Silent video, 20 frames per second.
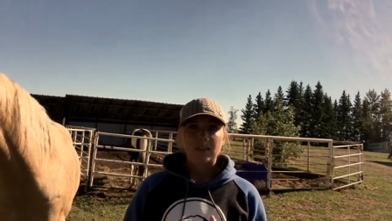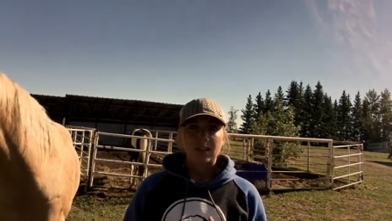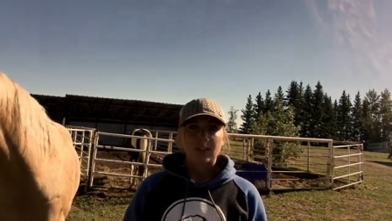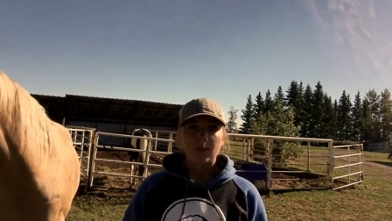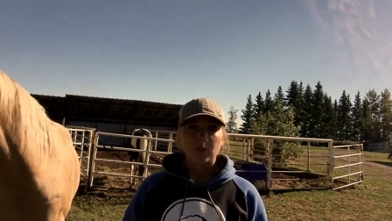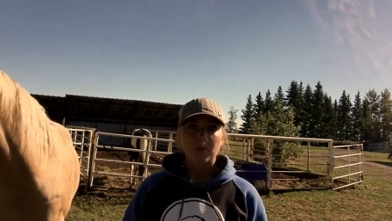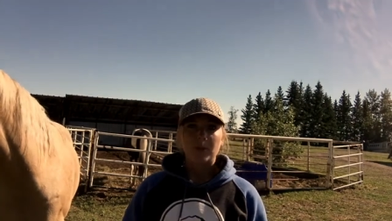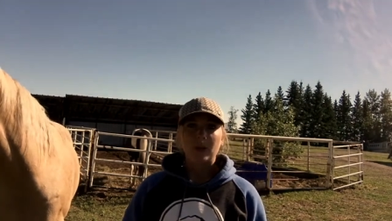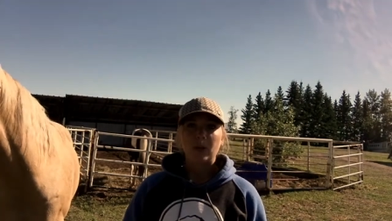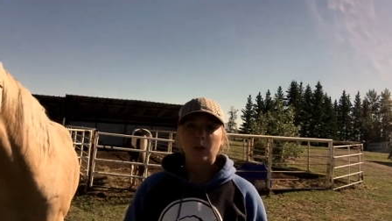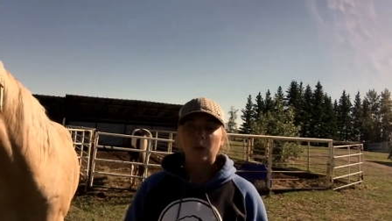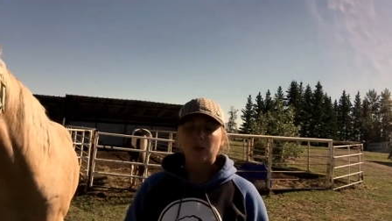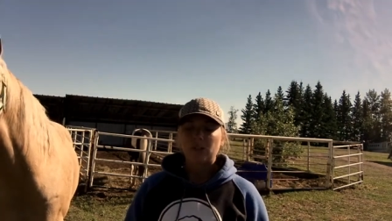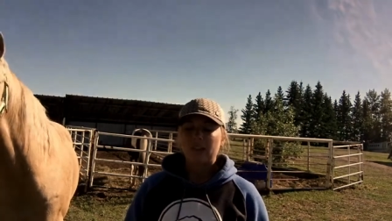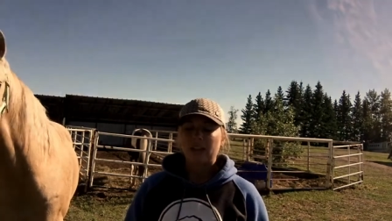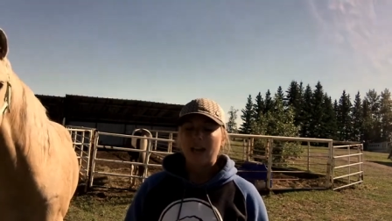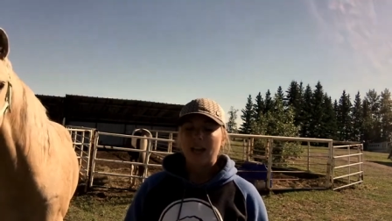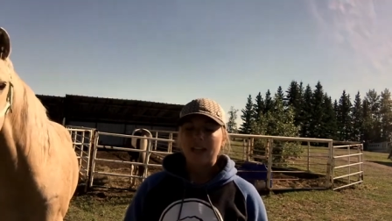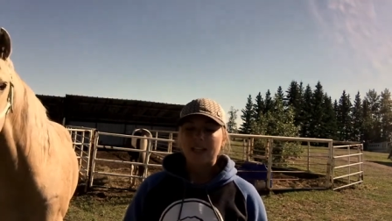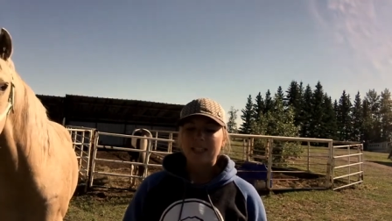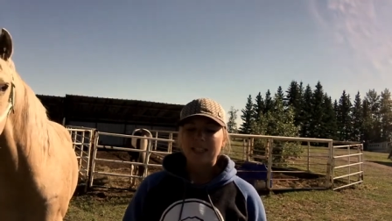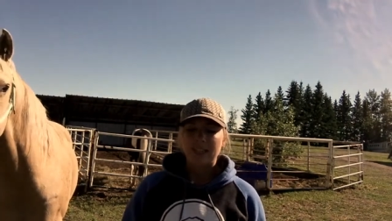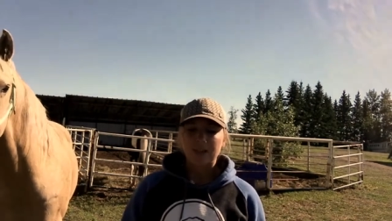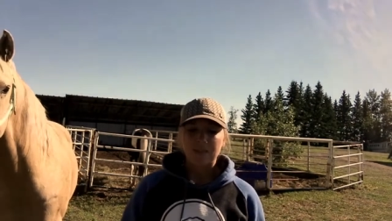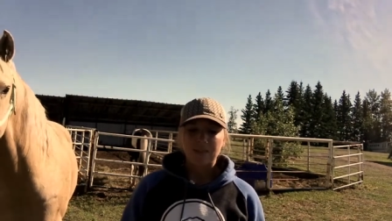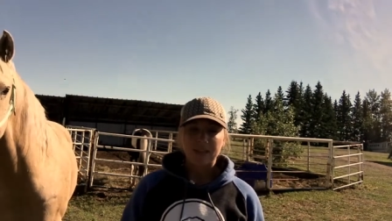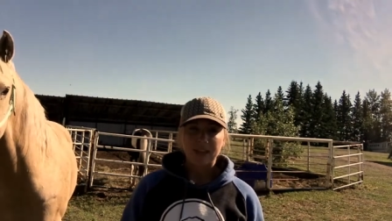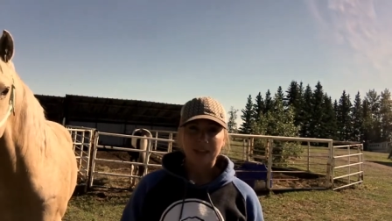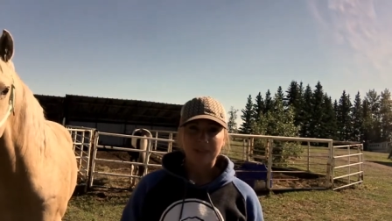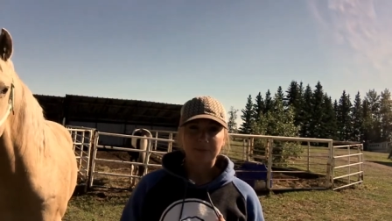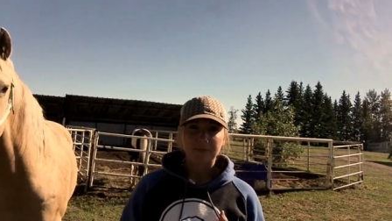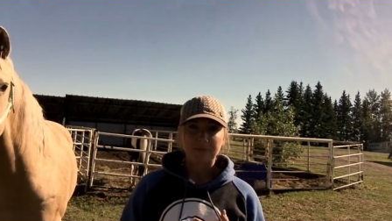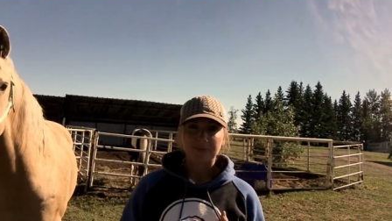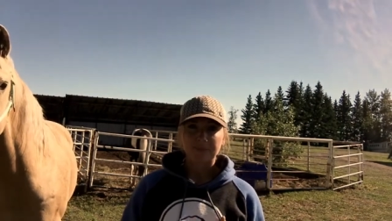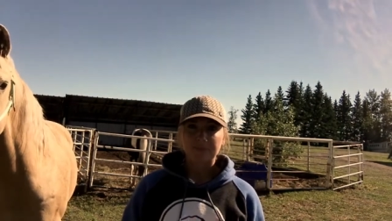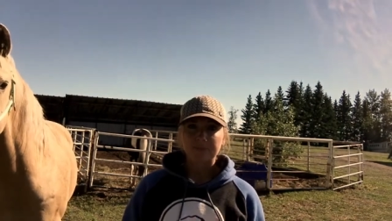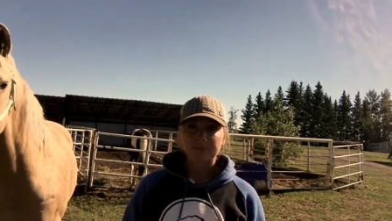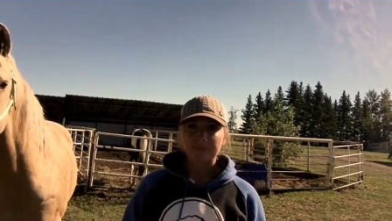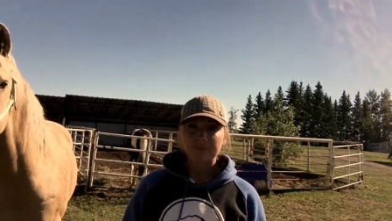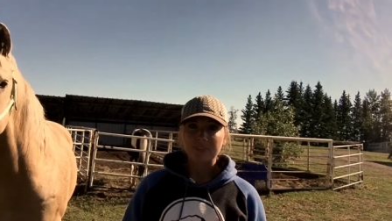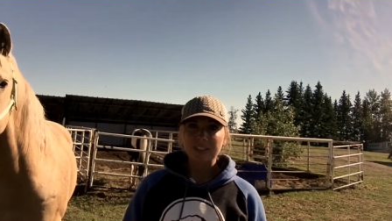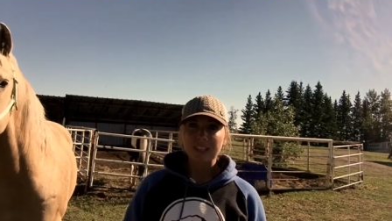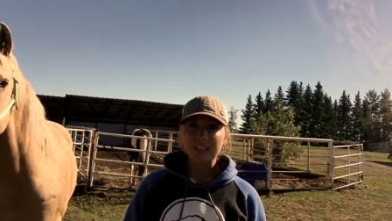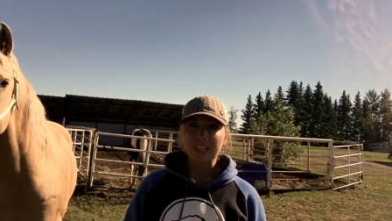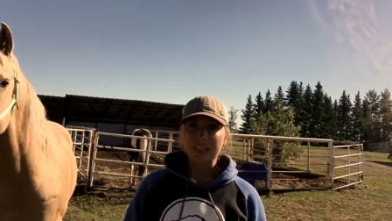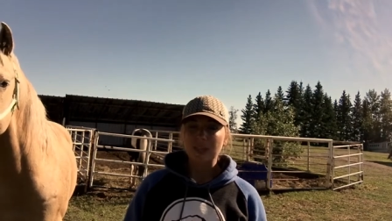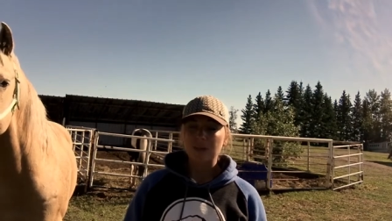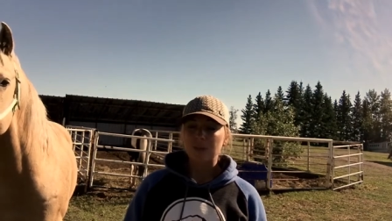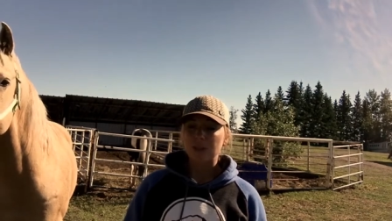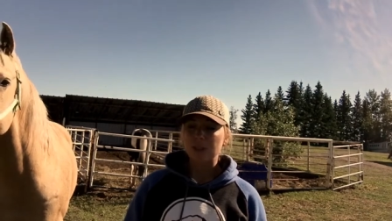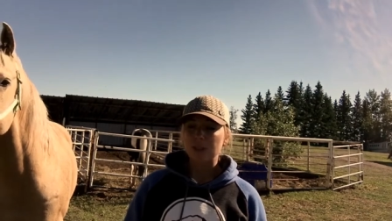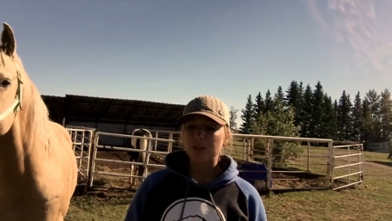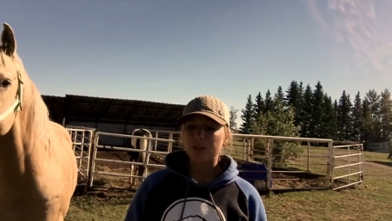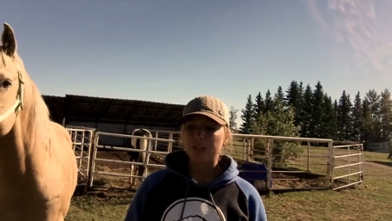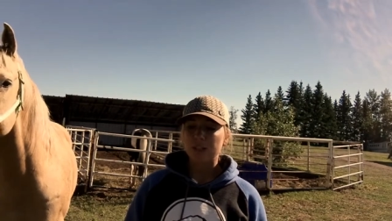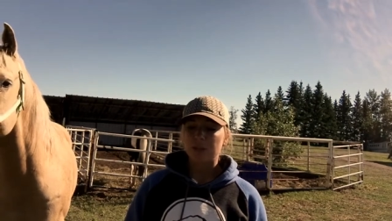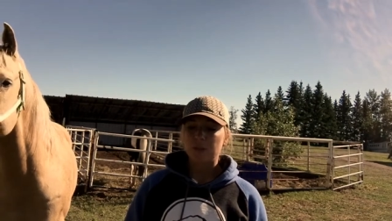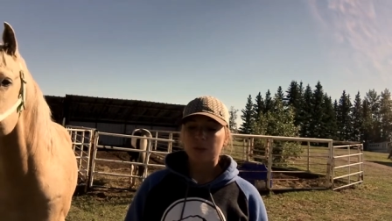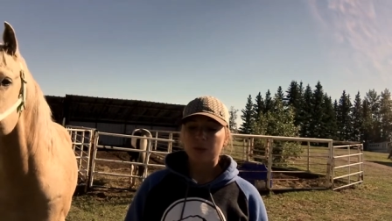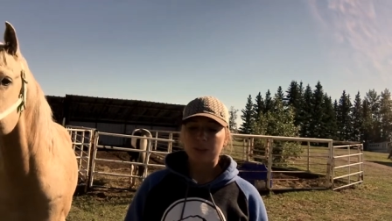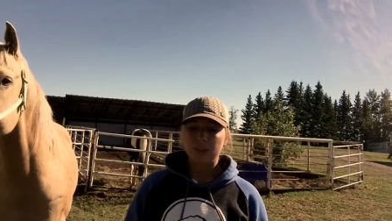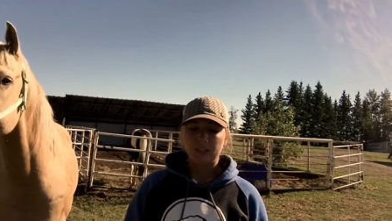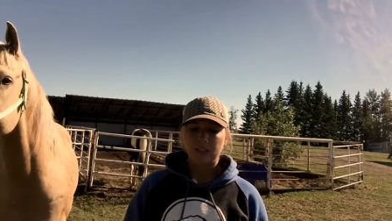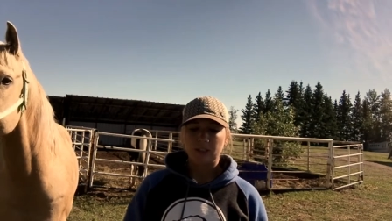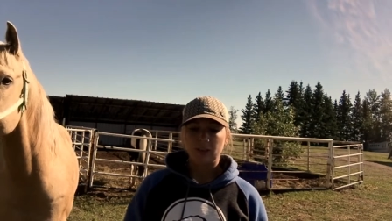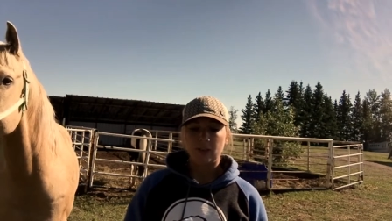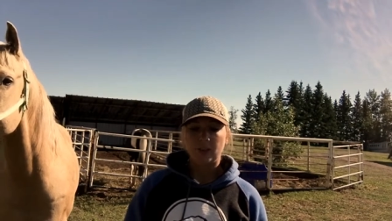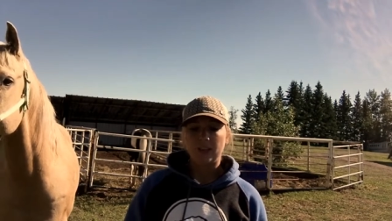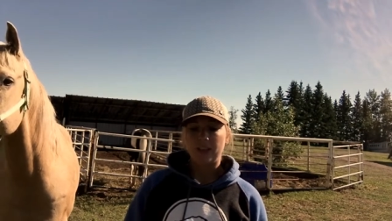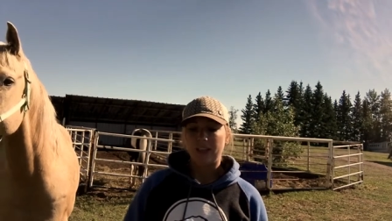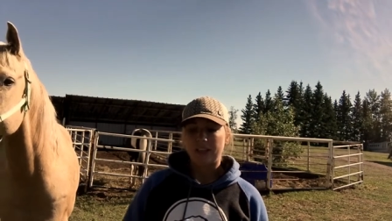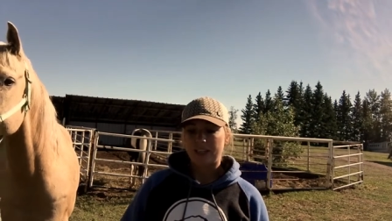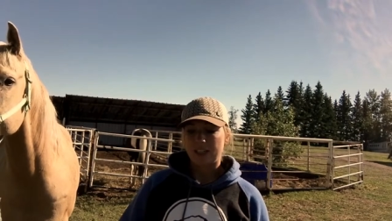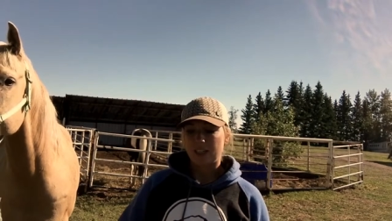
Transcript: give a big old sigh type thing. And that part's really important, to know that they